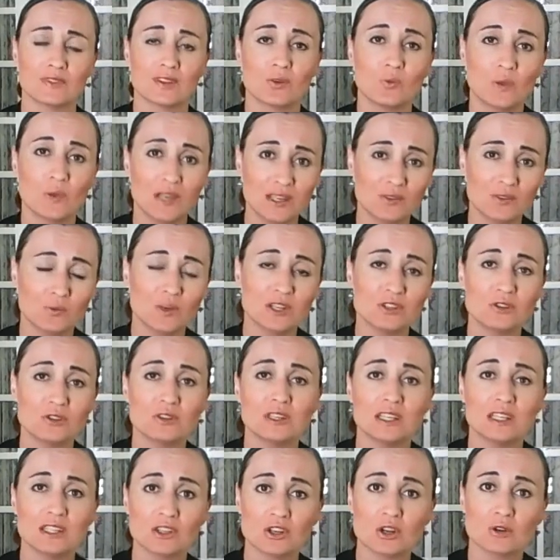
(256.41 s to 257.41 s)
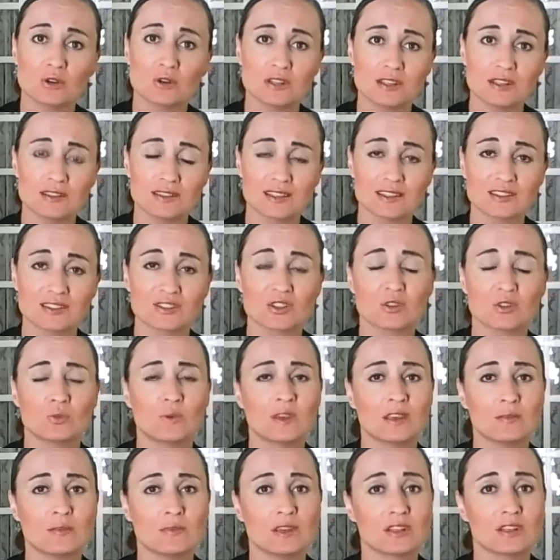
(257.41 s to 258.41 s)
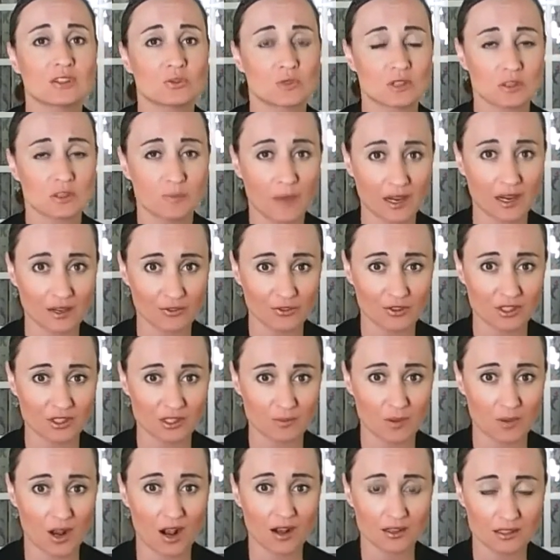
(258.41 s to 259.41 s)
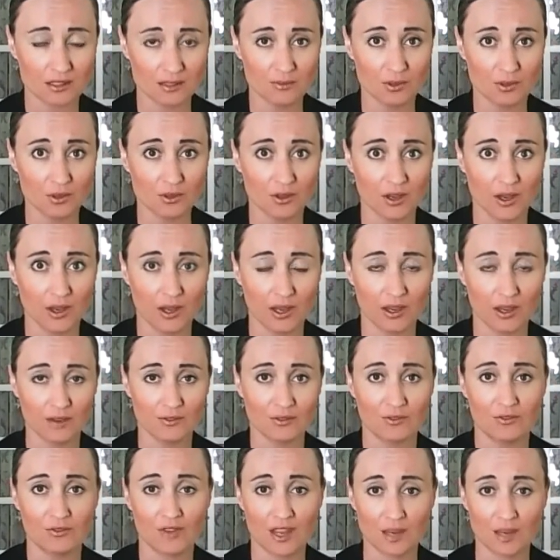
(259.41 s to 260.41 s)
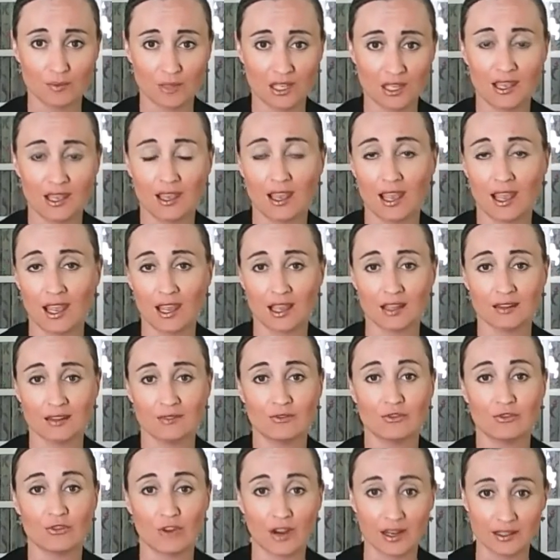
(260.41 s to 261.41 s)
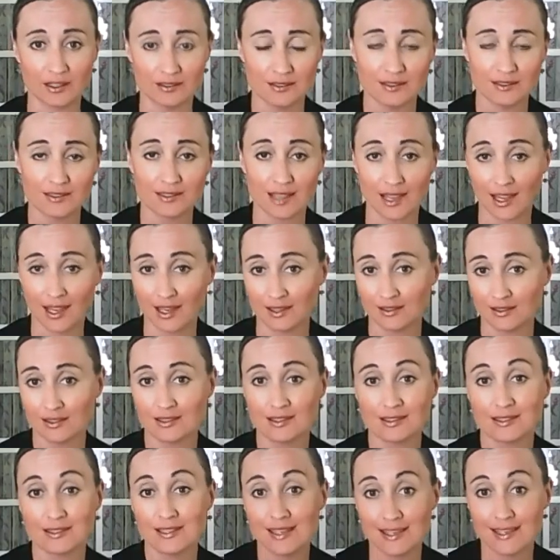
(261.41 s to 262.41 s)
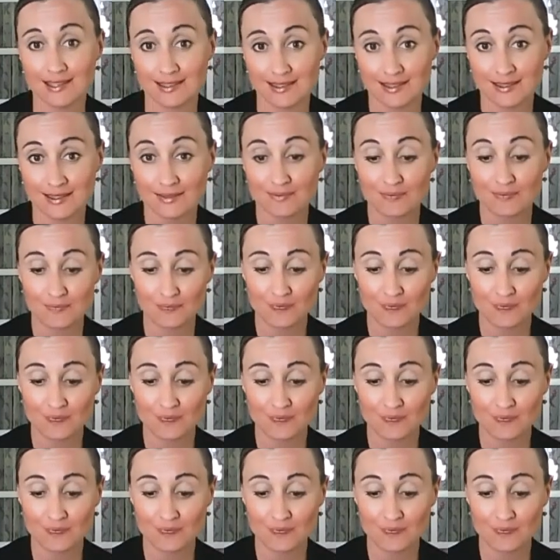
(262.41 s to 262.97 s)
We do need to know these things so that we can be as respectful as possible of the family and friends and the deceased.